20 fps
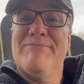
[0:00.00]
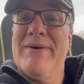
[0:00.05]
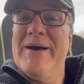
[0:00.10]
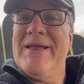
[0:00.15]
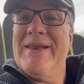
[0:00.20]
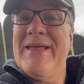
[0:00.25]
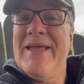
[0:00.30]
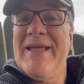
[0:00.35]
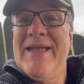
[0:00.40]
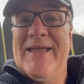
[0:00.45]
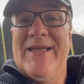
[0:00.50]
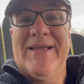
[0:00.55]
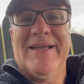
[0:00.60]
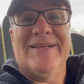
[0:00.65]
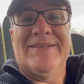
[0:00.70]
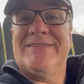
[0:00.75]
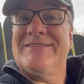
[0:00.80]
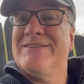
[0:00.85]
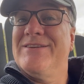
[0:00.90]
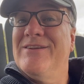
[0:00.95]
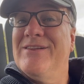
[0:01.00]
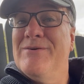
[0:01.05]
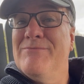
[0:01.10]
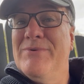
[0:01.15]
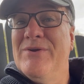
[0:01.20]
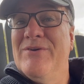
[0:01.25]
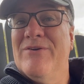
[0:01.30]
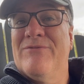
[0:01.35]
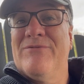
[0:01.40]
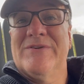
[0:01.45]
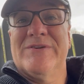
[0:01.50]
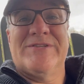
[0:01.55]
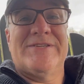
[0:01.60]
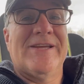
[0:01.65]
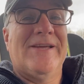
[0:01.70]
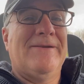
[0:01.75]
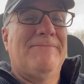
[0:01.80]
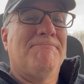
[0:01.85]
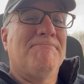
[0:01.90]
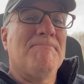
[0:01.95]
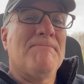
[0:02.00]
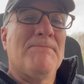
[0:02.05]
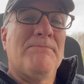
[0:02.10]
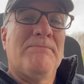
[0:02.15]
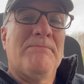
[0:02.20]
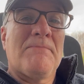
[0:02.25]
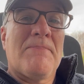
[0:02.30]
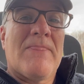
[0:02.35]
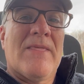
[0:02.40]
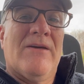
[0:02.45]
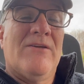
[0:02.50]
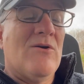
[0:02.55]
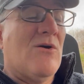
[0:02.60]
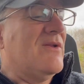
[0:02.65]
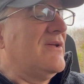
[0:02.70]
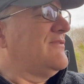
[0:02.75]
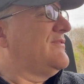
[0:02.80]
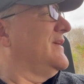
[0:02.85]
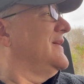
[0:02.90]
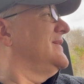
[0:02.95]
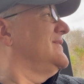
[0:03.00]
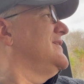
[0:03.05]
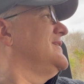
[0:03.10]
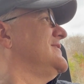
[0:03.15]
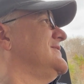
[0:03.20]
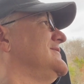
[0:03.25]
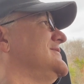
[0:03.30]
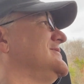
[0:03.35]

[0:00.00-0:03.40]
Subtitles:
But hey, it's still a beautiful scene. The only thing